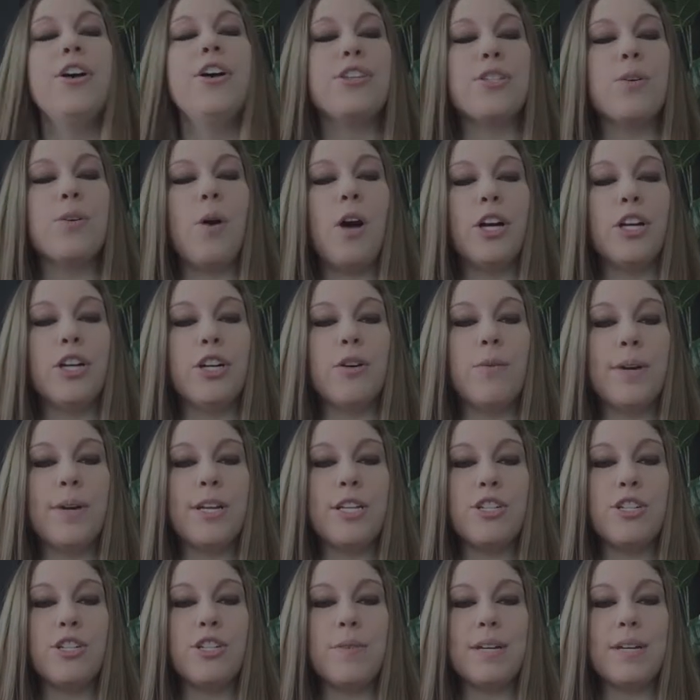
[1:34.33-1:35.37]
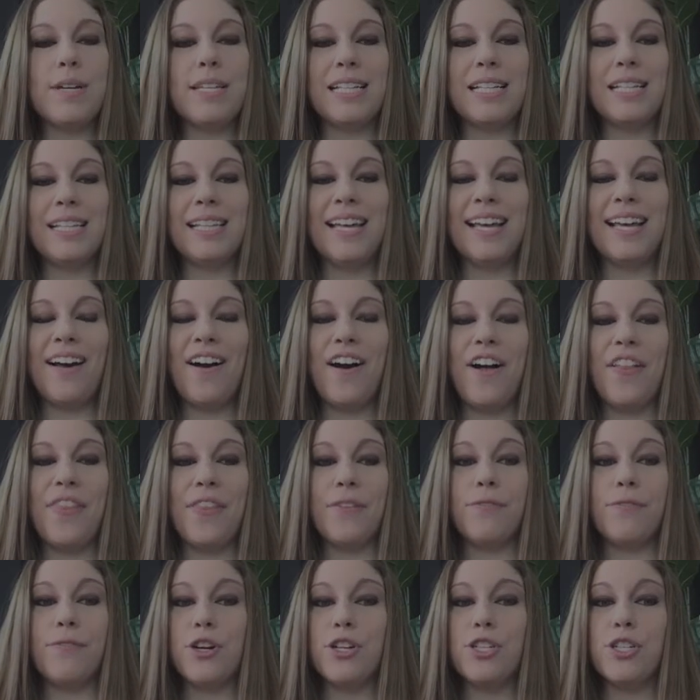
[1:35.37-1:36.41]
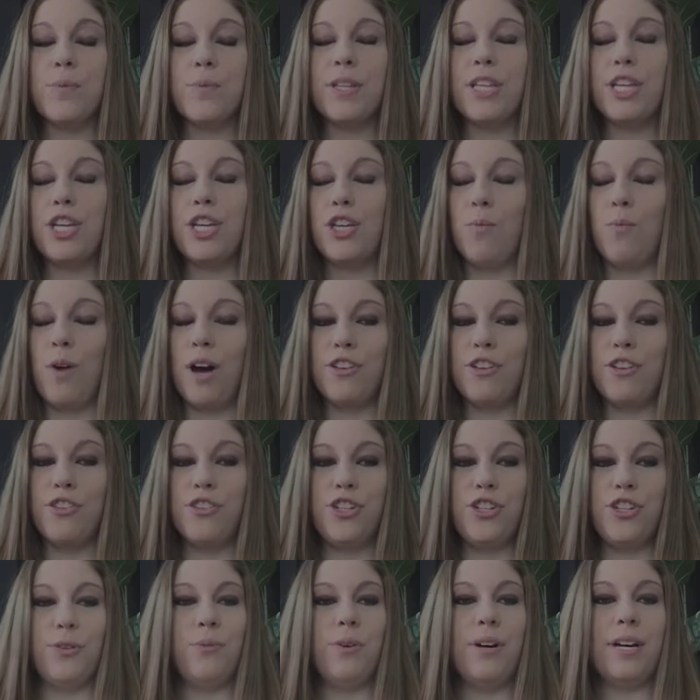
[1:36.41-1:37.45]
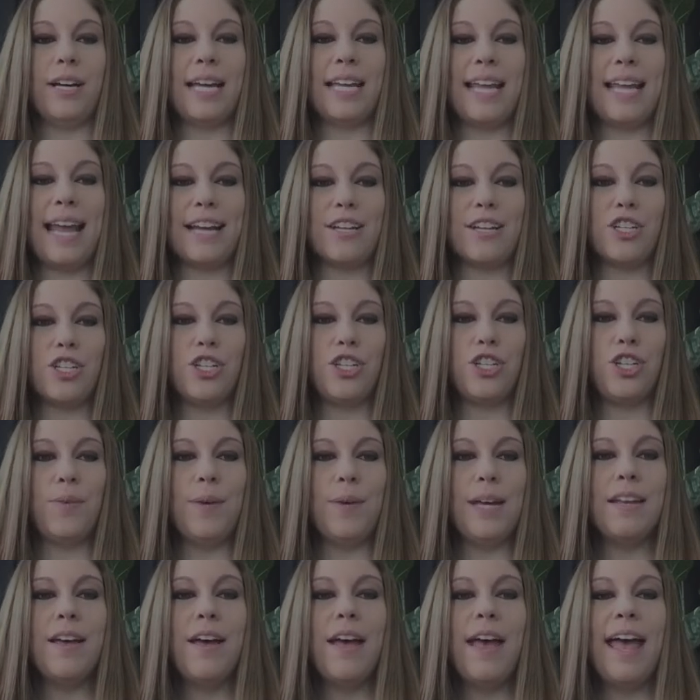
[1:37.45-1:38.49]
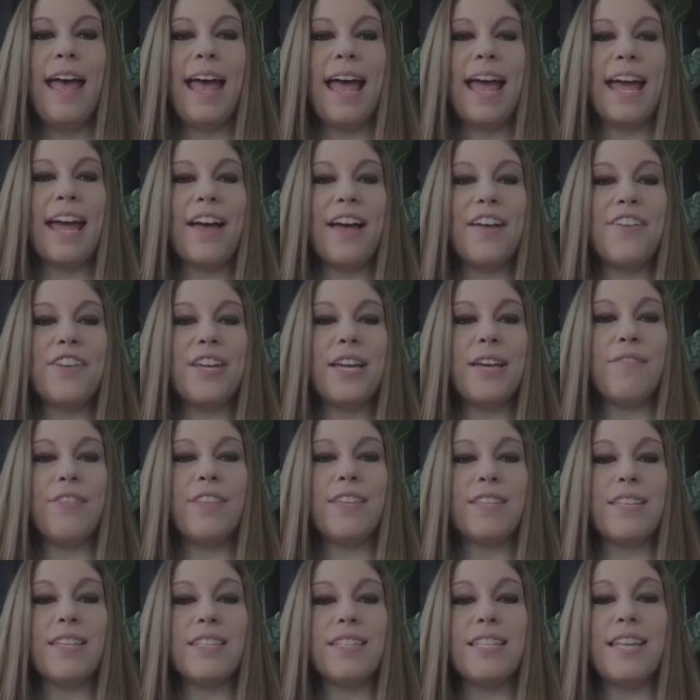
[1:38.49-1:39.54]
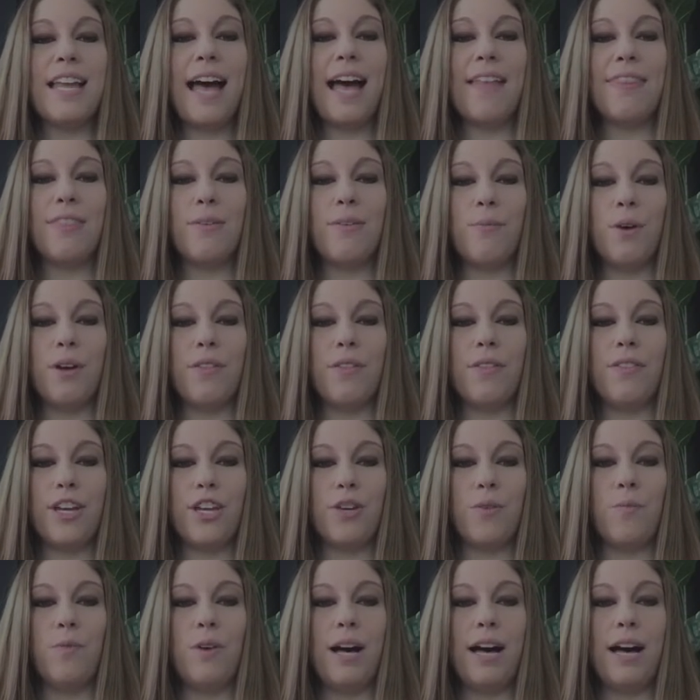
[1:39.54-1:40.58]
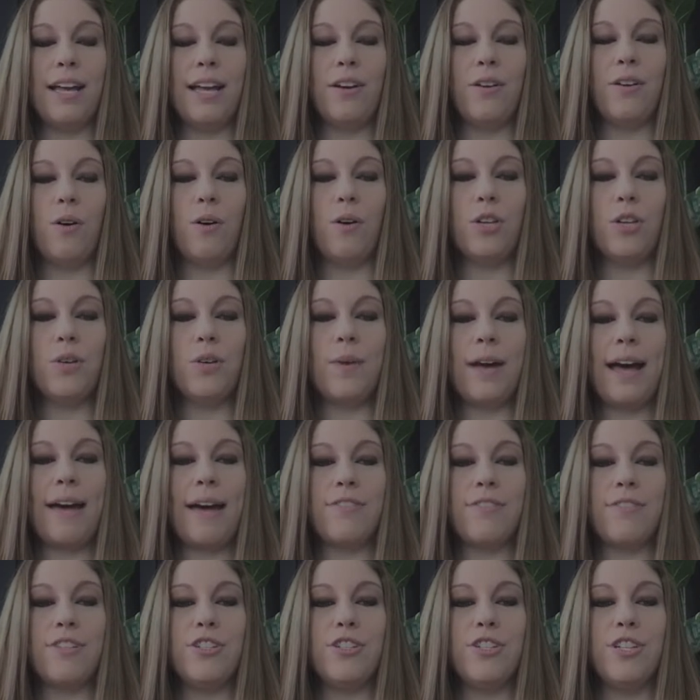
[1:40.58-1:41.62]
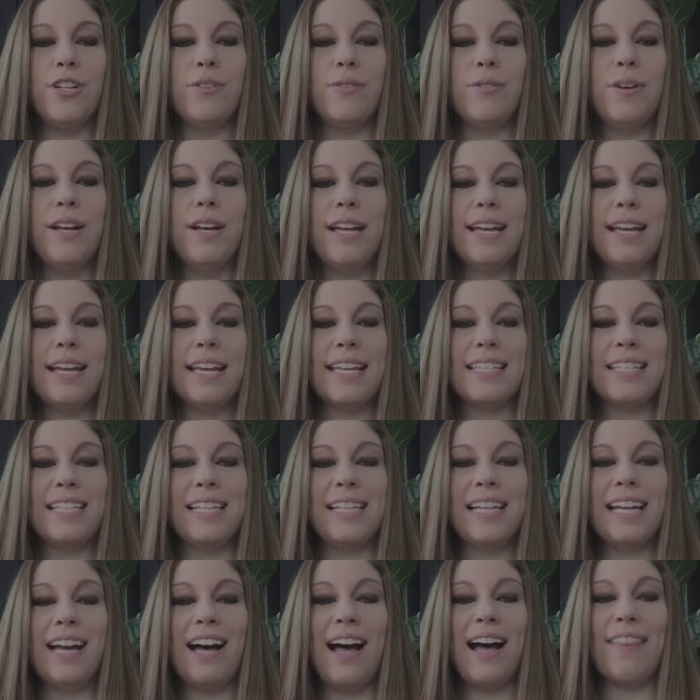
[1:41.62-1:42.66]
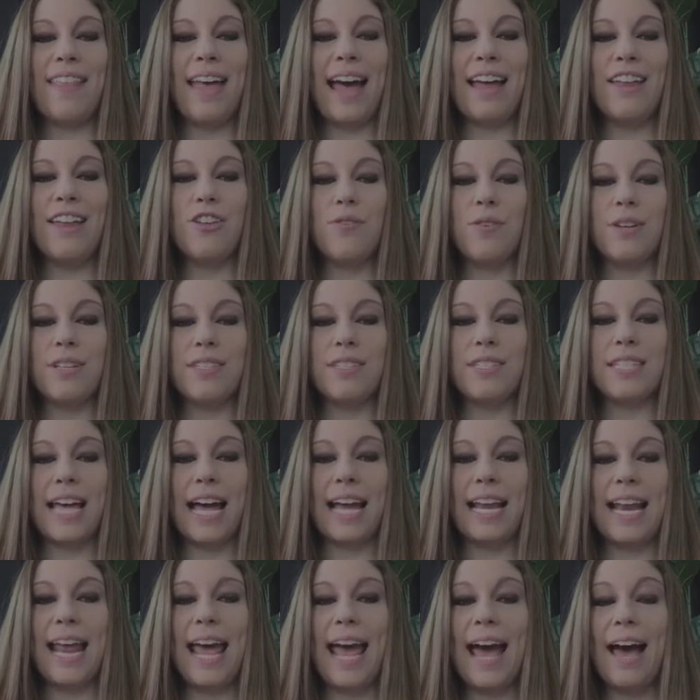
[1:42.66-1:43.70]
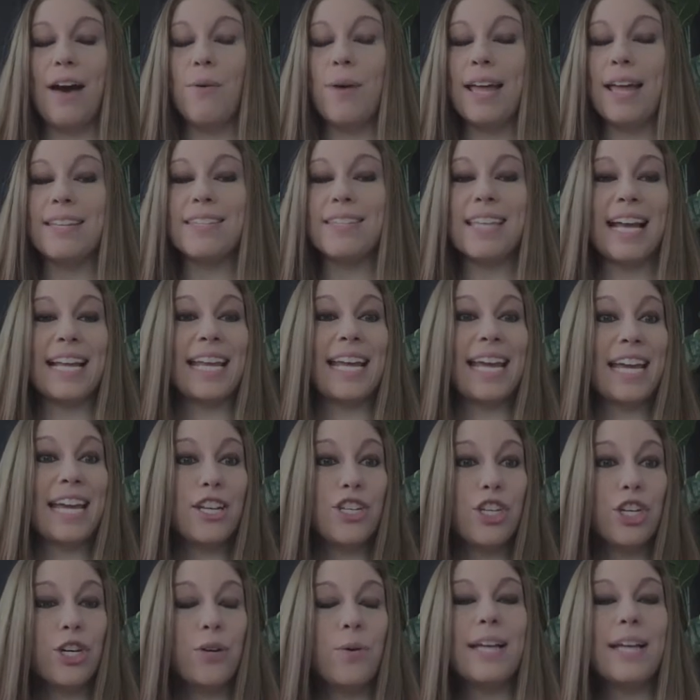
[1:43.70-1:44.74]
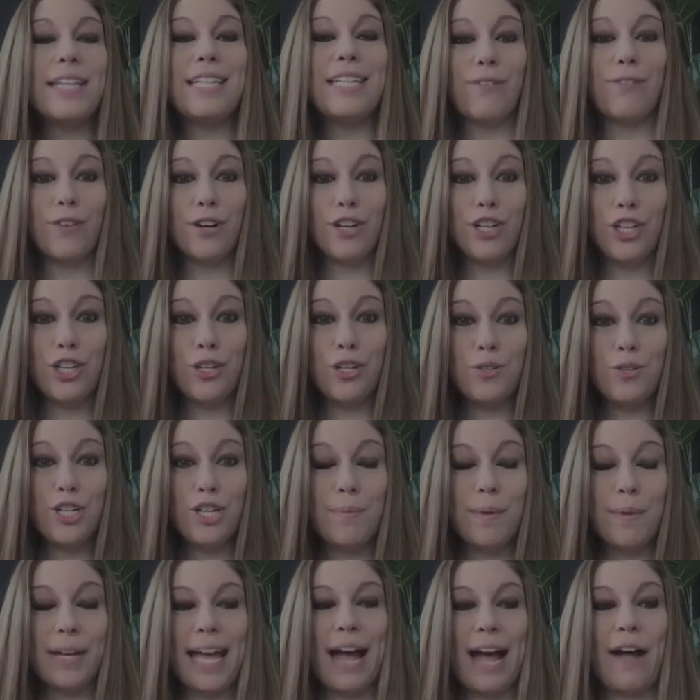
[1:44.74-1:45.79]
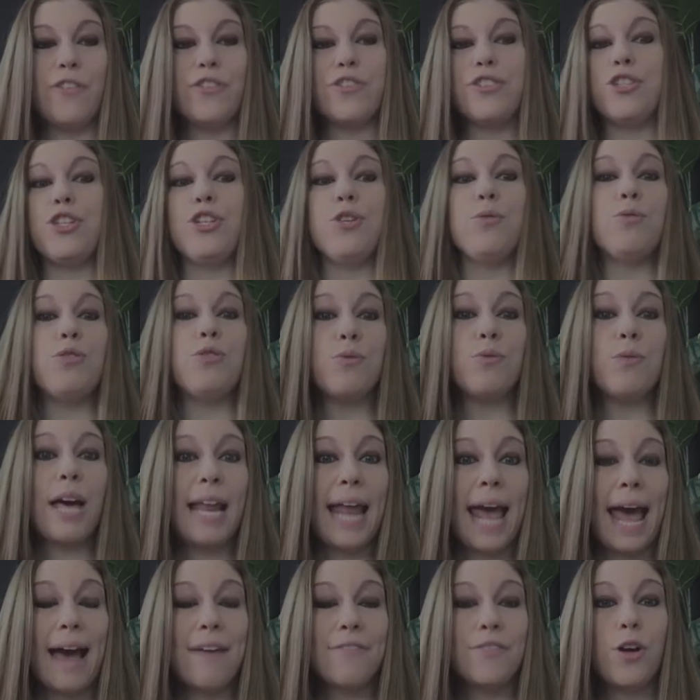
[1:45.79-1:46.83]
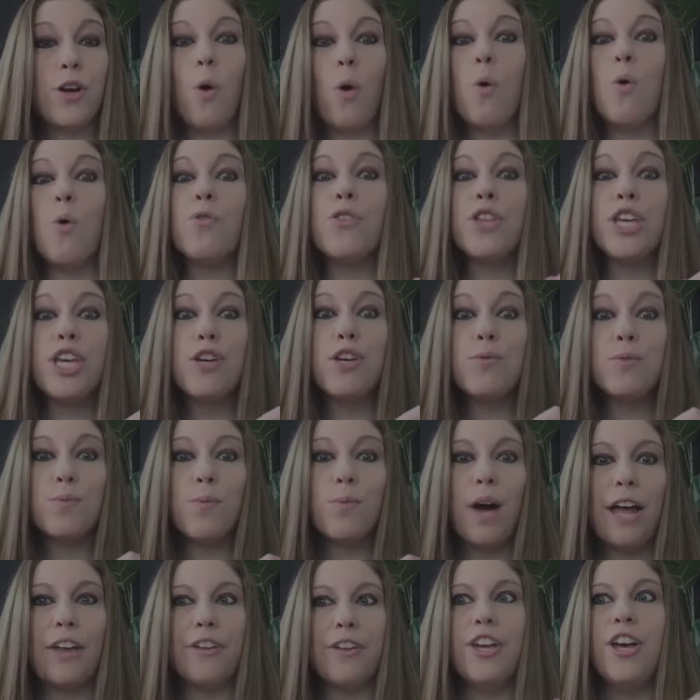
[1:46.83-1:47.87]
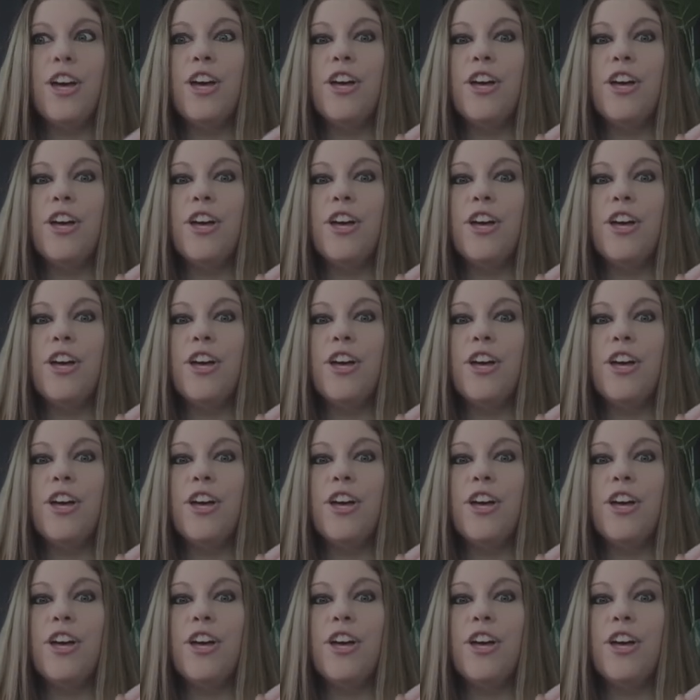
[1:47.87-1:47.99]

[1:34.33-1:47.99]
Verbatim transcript: So all you're going to do is click on the first one that you want to connect to it. And if this is not the one that you want, all you have to do is click on that. You can sign out and sign into a different YouTube account. So you do not have to only use one.